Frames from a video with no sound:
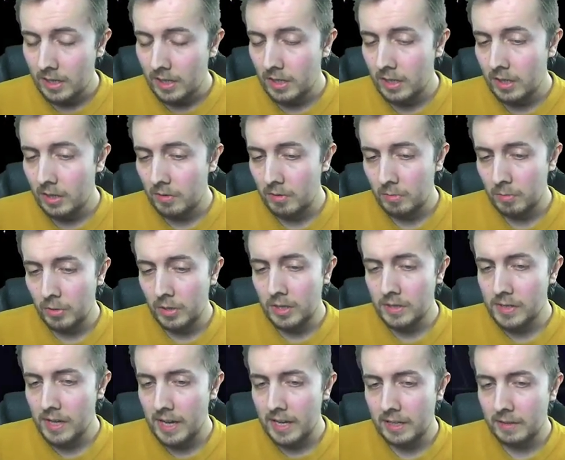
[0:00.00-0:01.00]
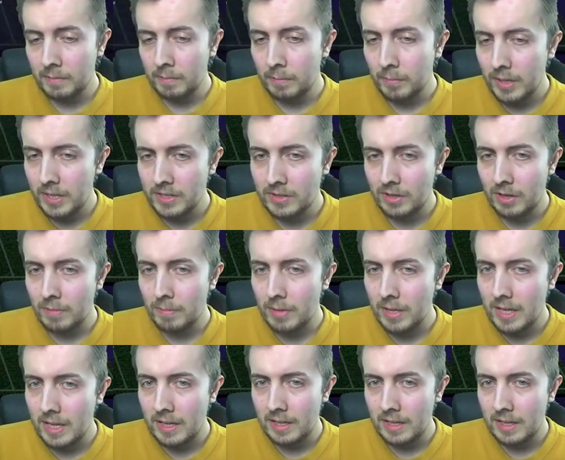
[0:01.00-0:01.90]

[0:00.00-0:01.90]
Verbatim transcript: Come on, what are you saying? Please don't be